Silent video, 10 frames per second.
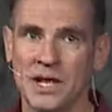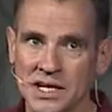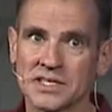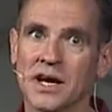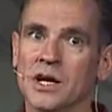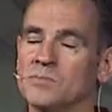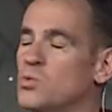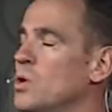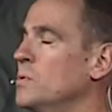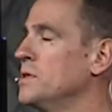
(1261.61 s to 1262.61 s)
many times
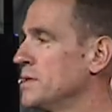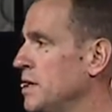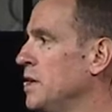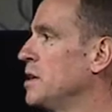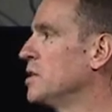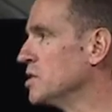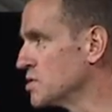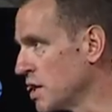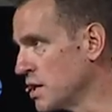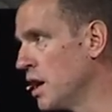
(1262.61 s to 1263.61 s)
what we think
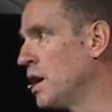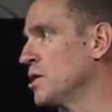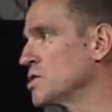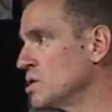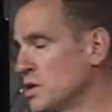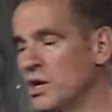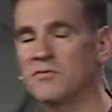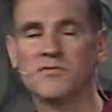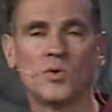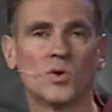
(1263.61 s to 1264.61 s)
is that God is looking
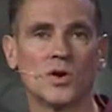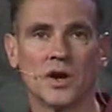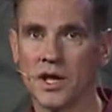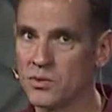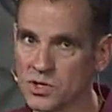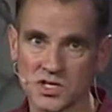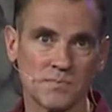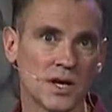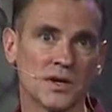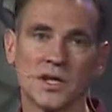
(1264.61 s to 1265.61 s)
for and
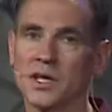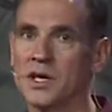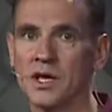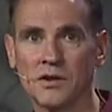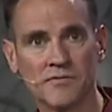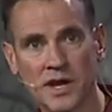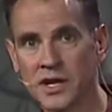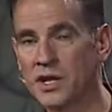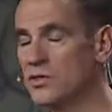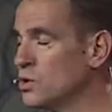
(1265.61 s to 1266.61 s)
responding and
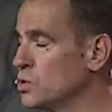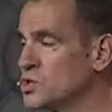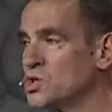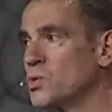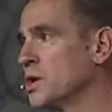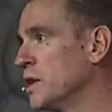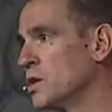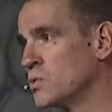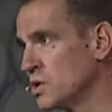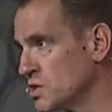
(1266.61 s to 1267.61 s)
inviting those who are
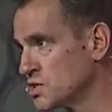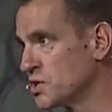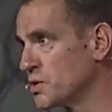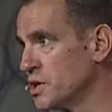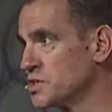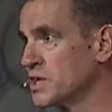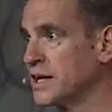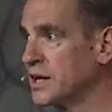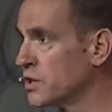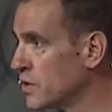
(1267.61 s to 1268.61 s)
getting really serious and
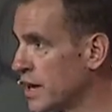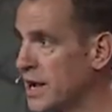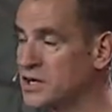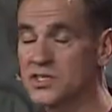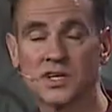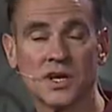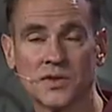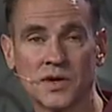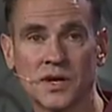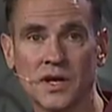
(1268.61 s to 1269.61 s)
getting their act
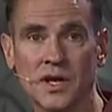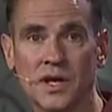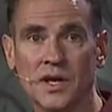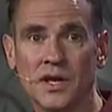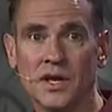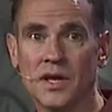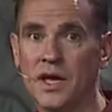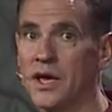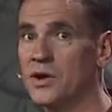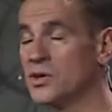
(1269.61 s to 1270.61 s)
together
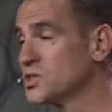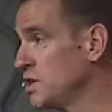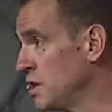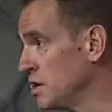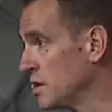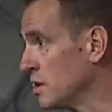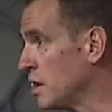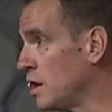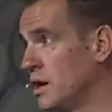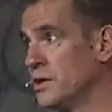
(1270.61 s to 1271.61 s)
and are seeking to
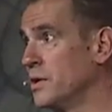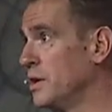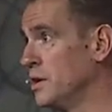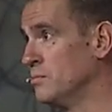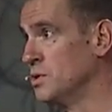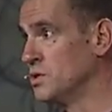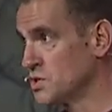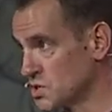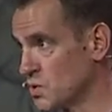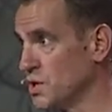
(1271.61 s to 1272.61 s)
honor Him. But this
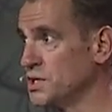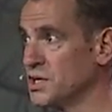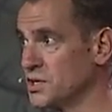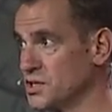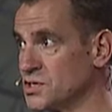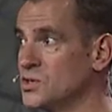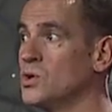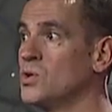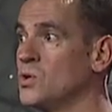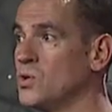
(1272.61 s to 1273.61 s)
story tells us,
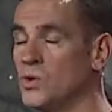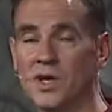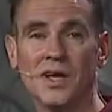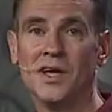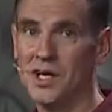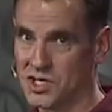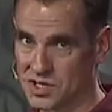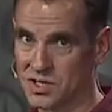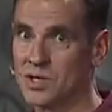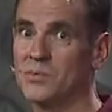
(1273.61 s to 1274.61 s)
no, it's
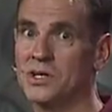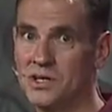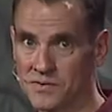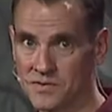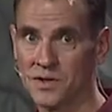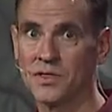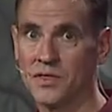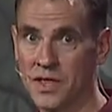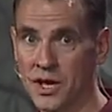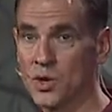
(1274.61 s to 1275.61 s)
a little bit different
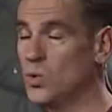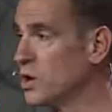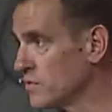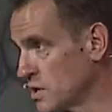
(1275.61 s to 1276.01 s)
than that. Whoever